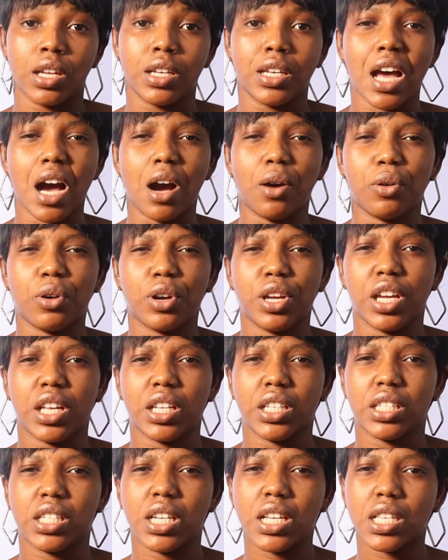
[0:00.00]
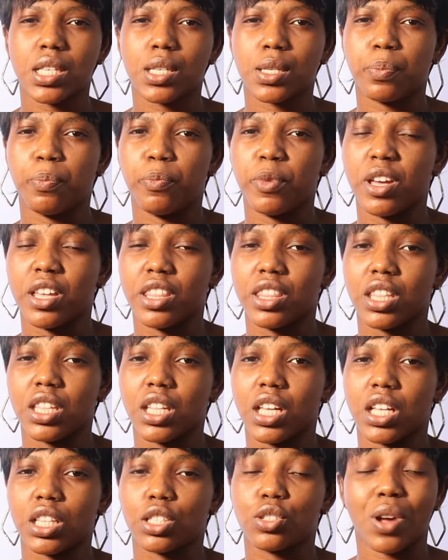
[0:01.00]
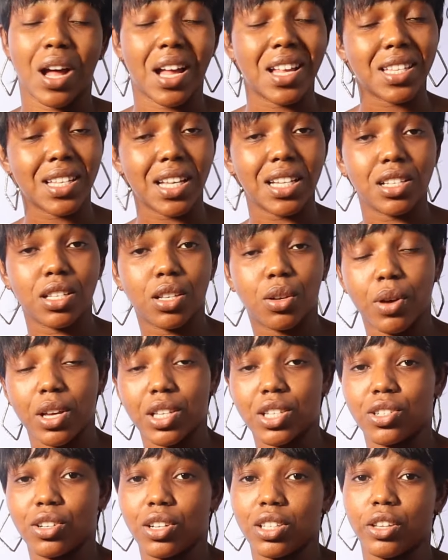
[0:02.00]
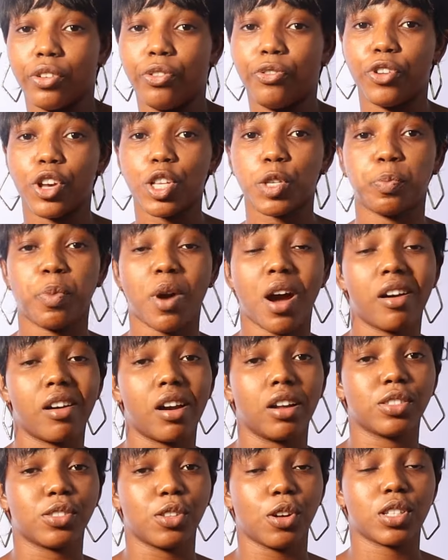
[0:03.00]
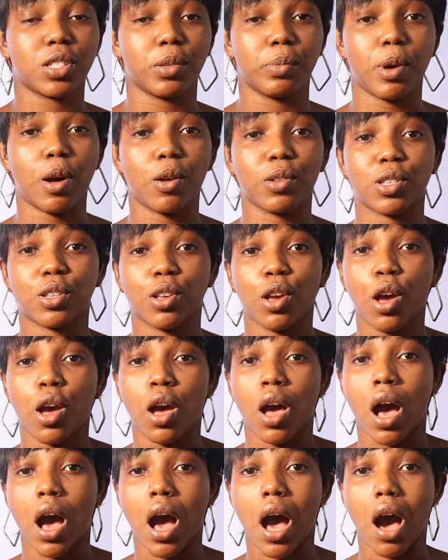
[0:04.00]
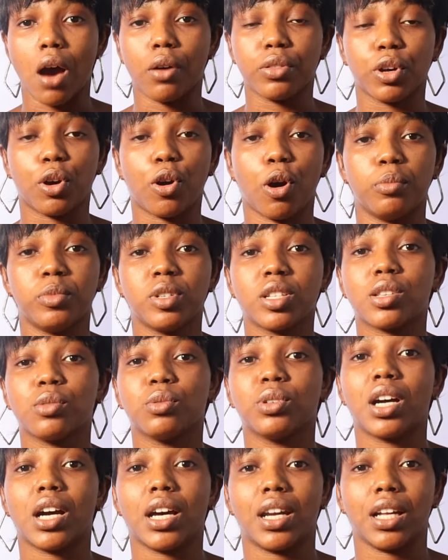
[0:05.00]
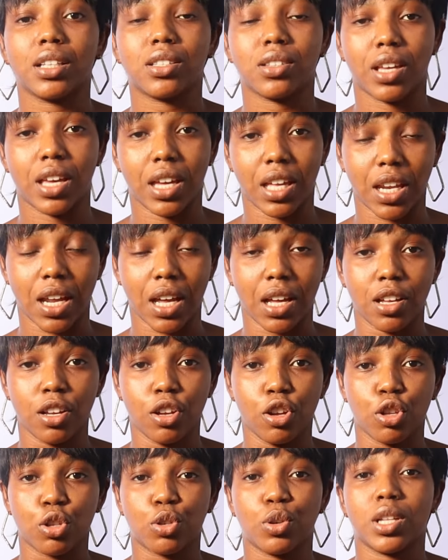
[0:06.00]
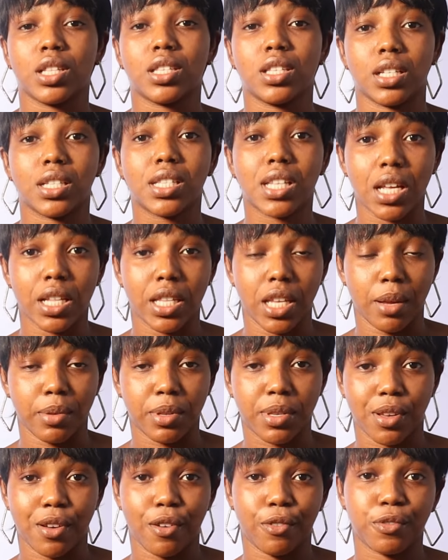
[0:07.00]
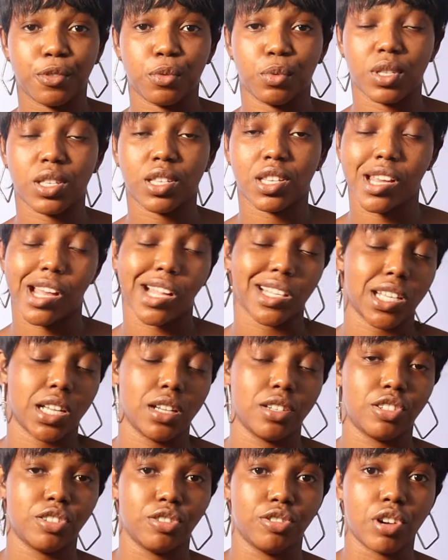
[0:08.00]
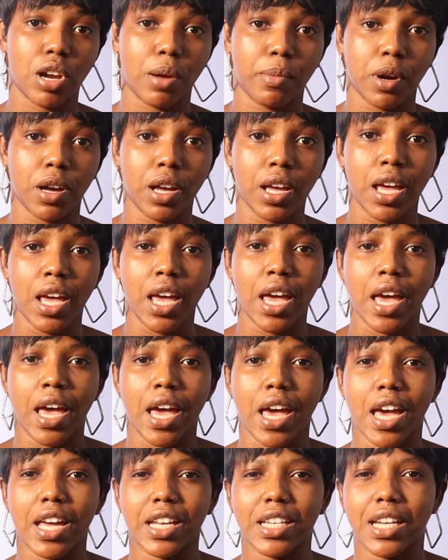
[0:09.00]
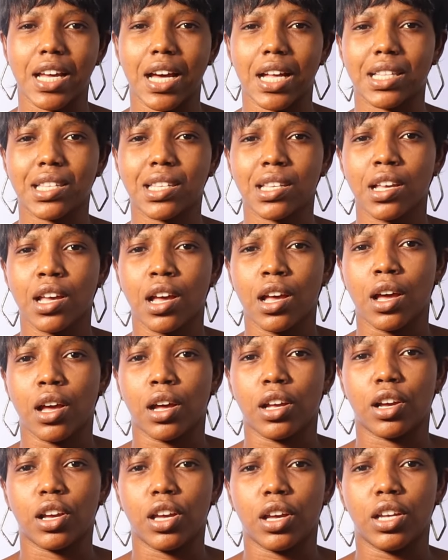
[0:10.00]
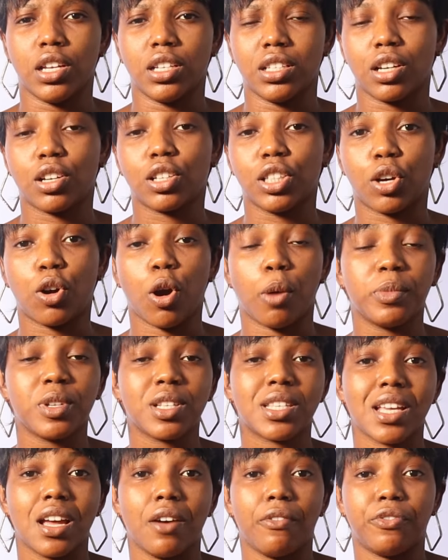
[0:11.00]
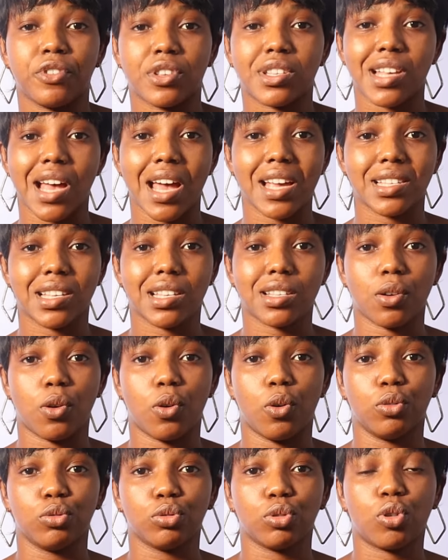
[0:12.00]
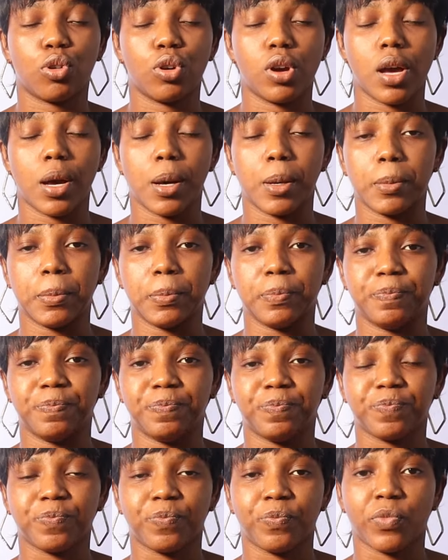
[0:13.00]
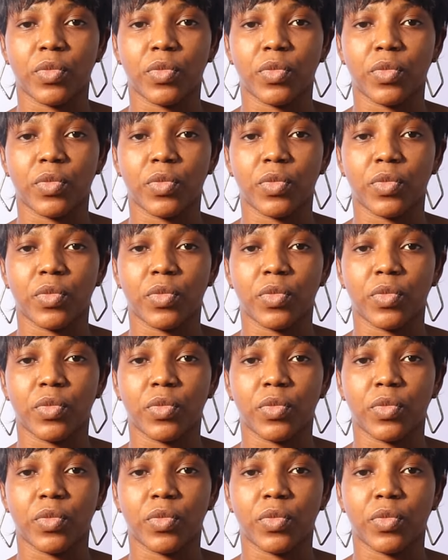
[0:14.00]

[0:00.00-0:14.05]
Now, in this, in, to answer this question, the first paragraph talks about how the community will gather together to entertain themselves with theater and drama, and that in the, the community emphasizes on um,